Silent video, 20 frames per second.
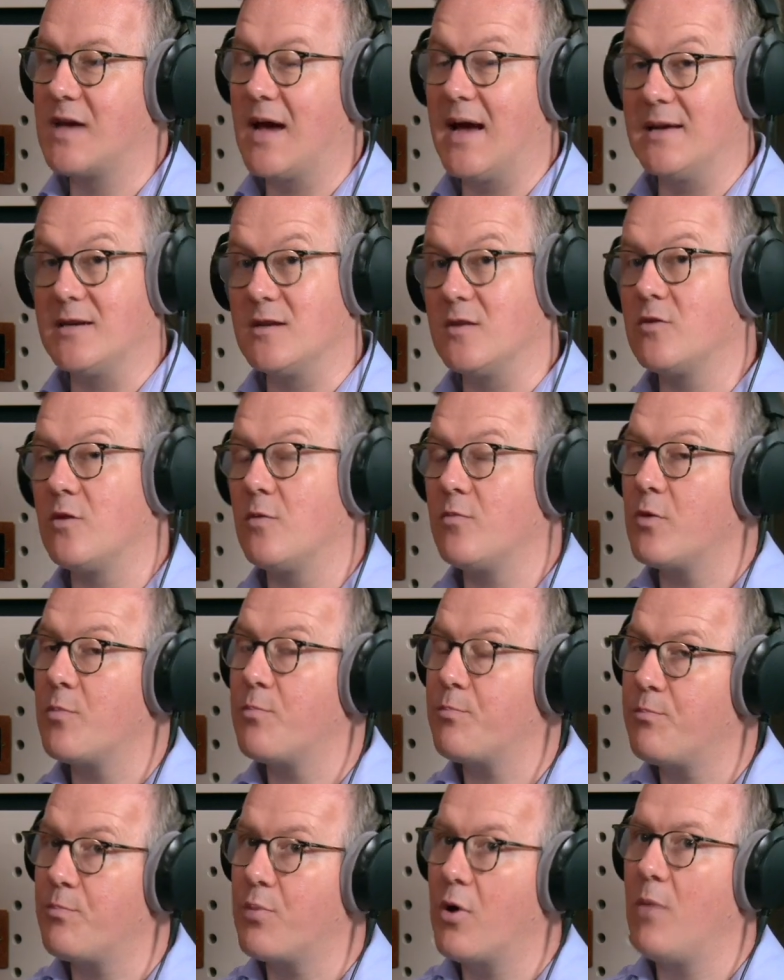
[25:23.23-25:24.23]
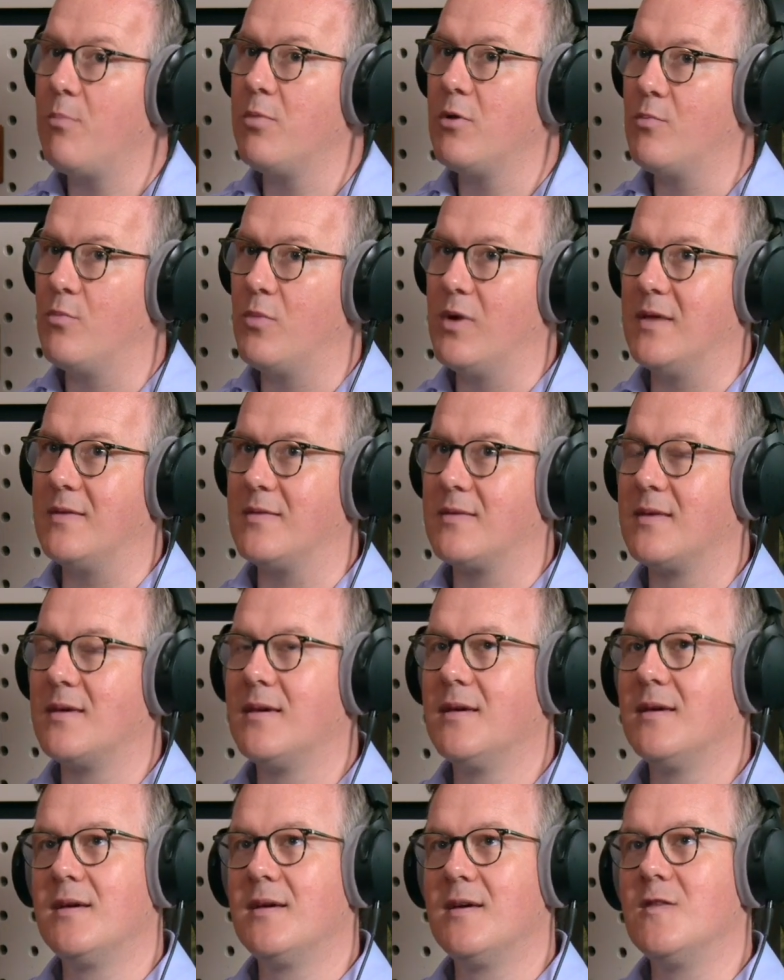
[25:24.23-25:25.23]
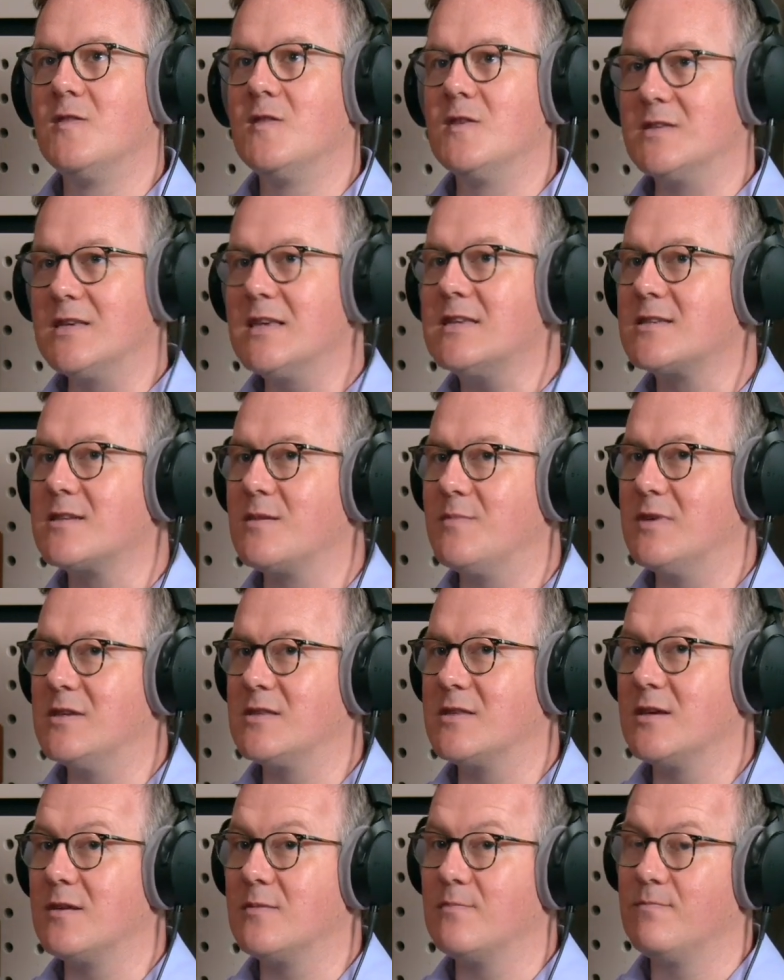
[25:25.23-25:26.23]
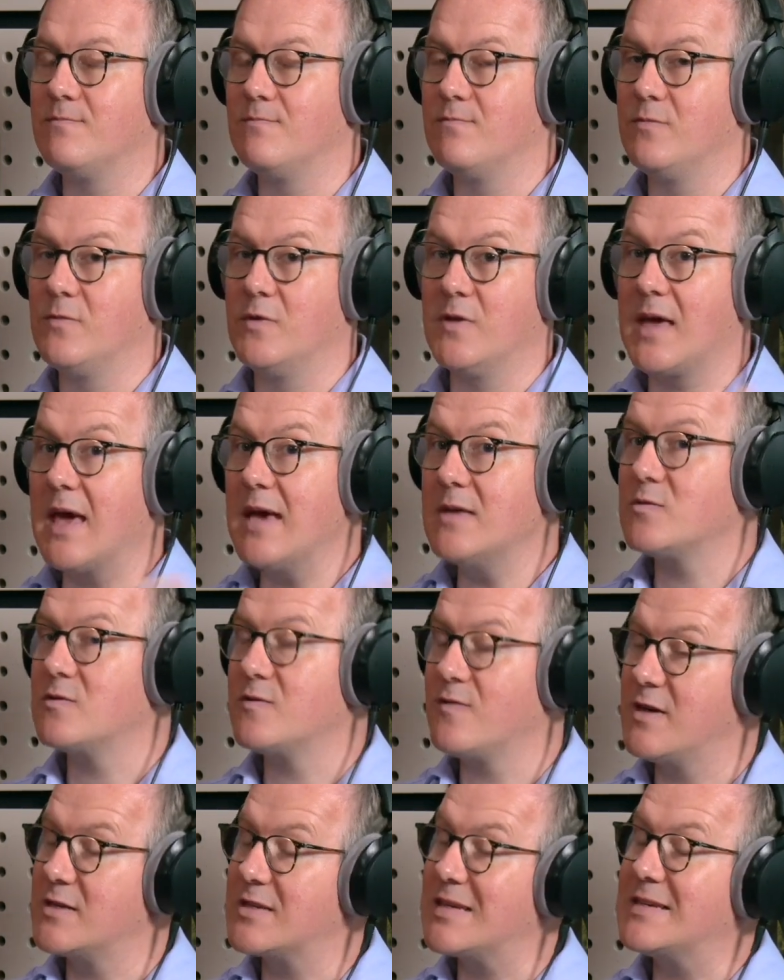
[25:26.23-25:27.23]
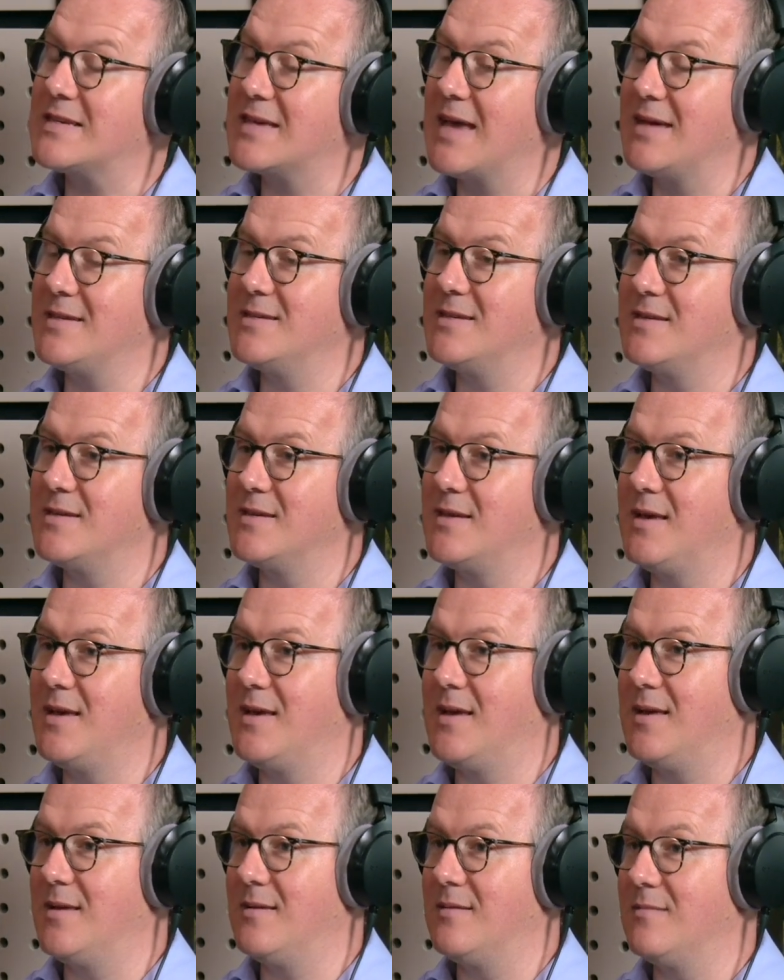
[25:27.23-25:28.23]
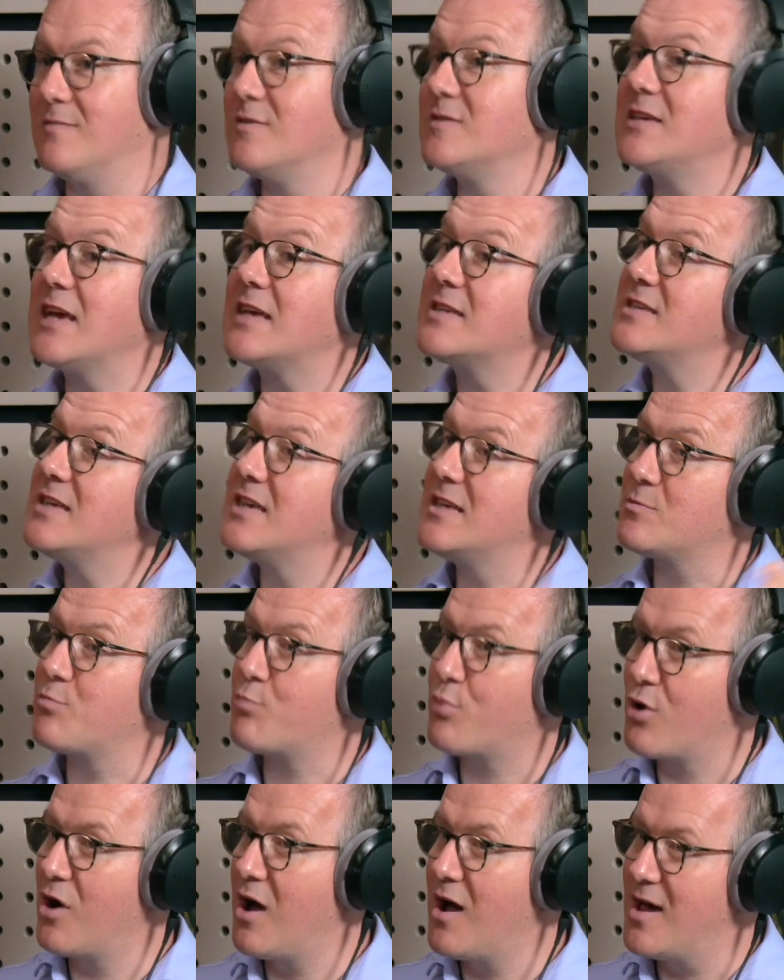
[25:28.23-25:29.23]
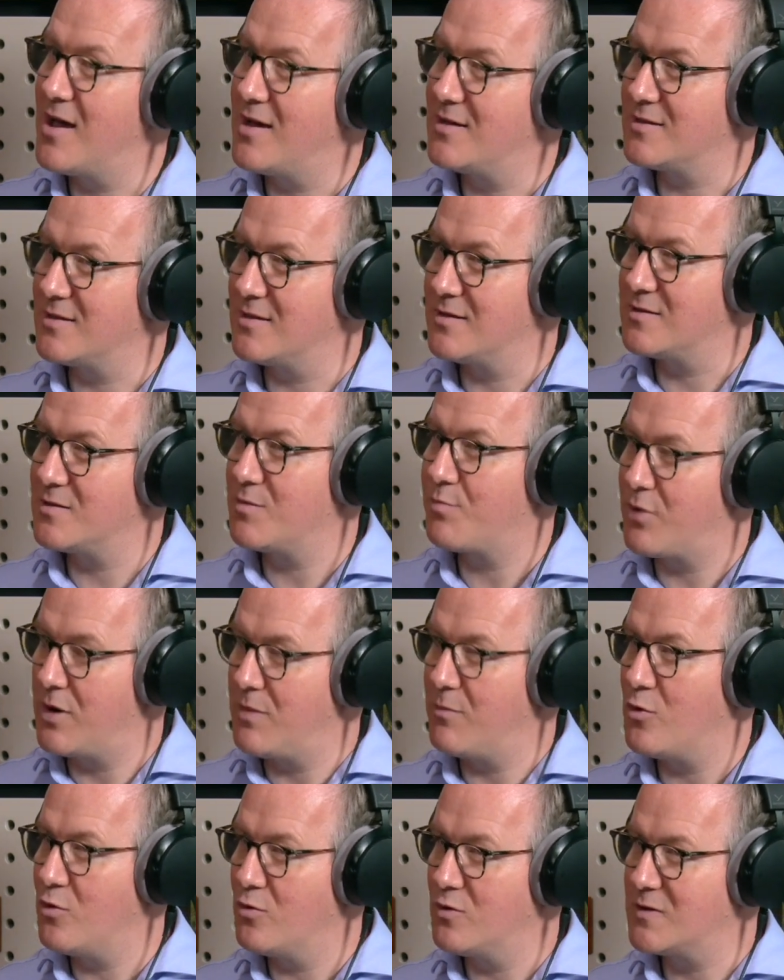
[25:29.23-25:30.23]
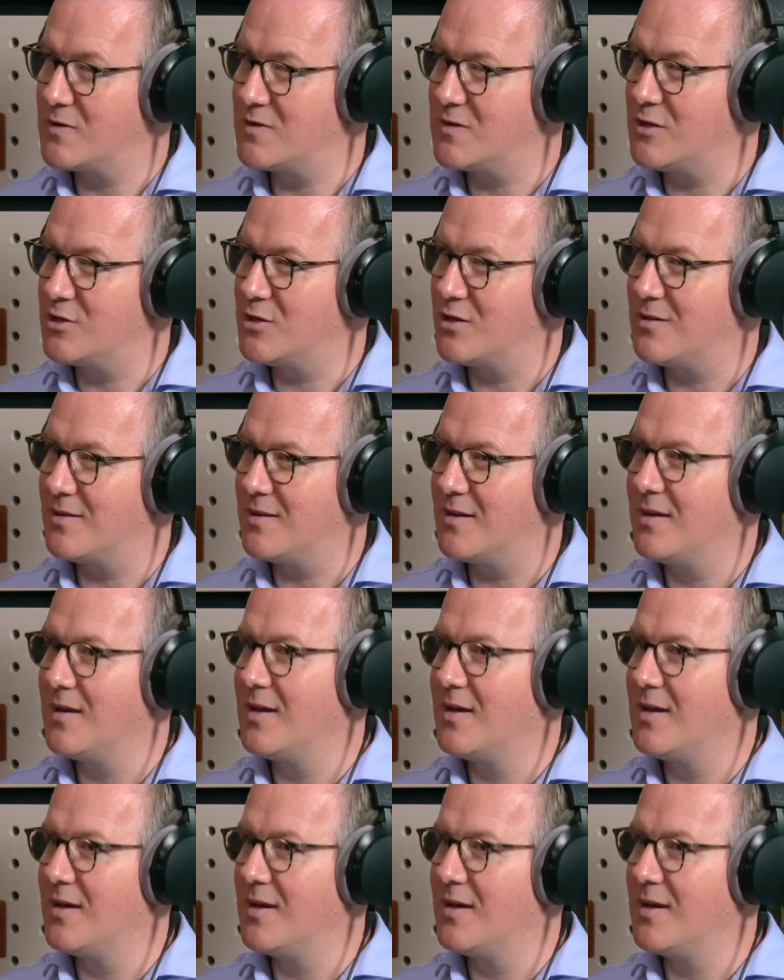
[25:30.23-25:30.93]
And the problem with the system is that the case was first litigated in 6 years prior to the Supreme Court decision.